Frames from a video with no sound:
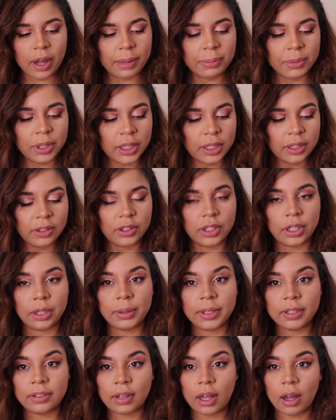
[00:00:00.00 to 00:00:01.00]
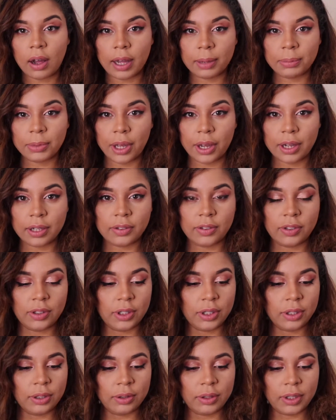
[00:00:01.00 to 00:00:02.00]
I'm gonna do is that I'm going
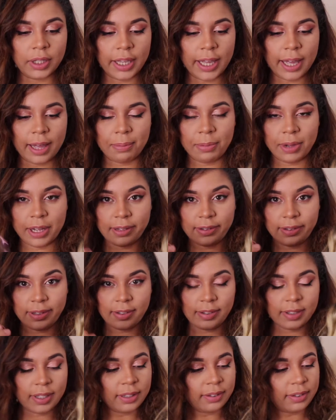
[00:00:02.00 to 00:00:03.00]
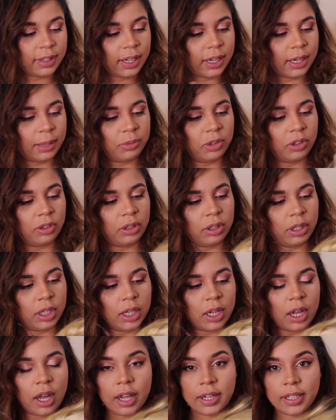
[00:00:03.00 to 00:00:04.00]
to get my scissors and I'm just
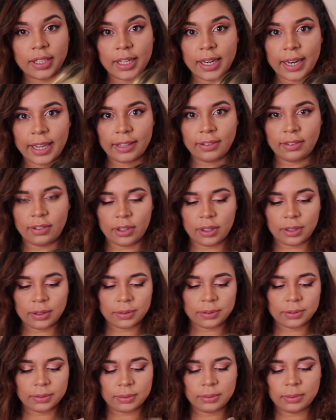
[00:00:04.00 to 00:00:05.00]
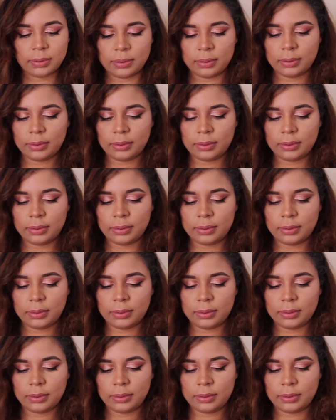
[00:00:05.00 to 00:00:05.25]
gonna cut the lace off.